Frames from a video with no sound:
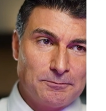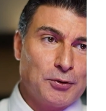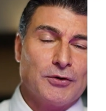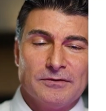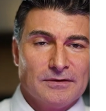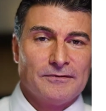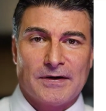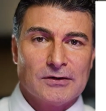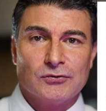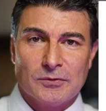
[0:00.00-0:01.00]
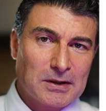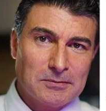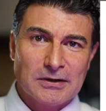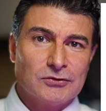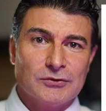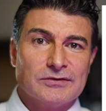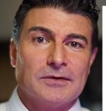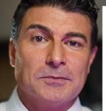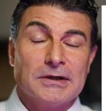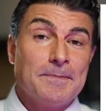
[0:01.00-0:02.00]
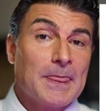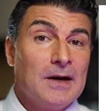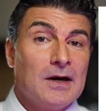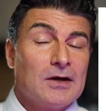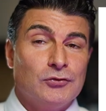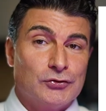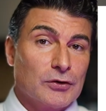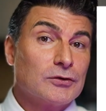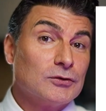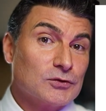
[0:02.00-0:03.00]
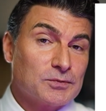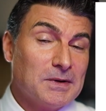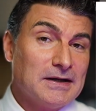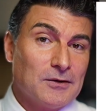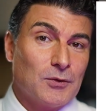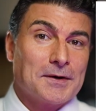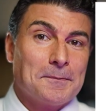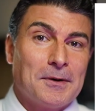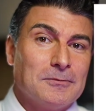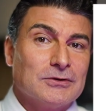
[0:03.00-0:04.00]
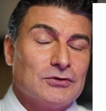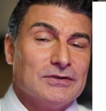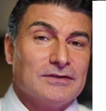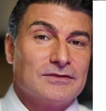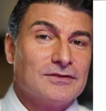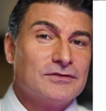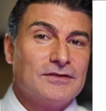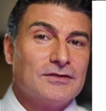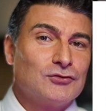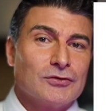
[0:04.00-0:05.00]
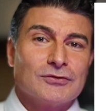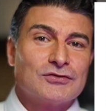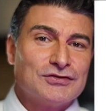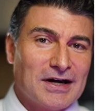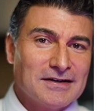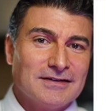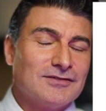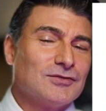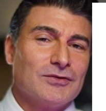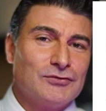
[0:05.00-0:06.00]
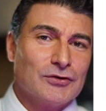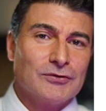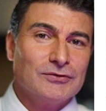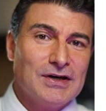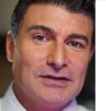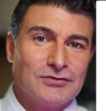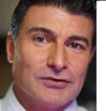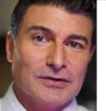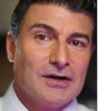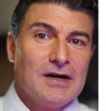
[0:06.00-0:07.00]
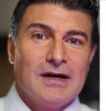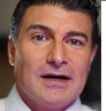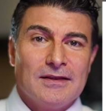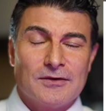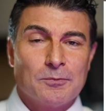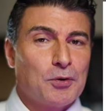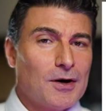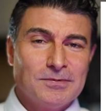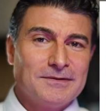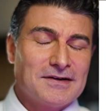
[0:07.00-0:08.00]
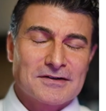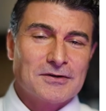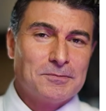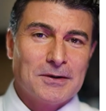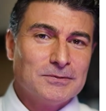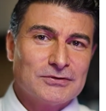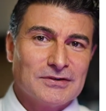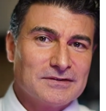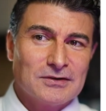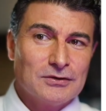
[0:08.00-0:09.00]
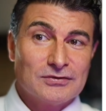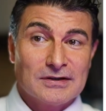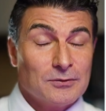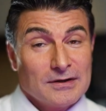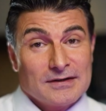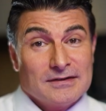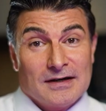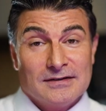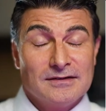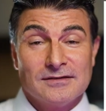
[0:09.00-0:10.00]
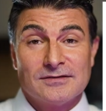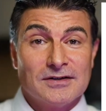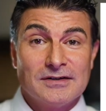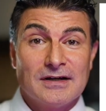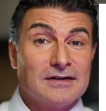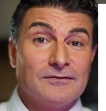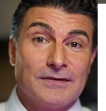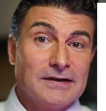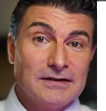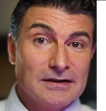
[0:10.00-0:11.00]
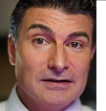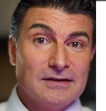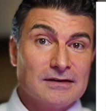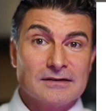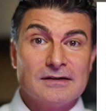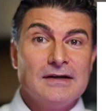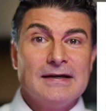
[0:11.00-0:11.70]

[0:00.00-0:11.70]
put it in the file drawer. Maybe I'll do it someday. Journals may not want to publish it. The journal Science or the journal Nature, they're probably not going to publish something you say, well, I did the study, I didn't find anything,